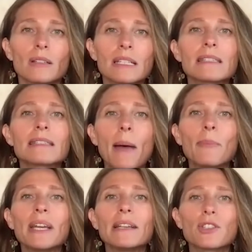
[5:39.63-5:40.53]

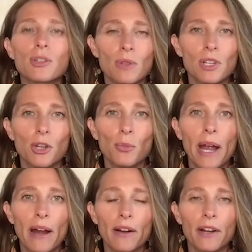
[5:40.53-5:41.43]
step into the new
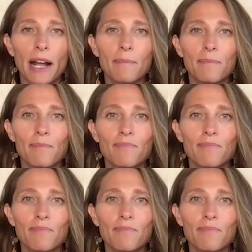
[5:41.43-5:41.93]
paradigm?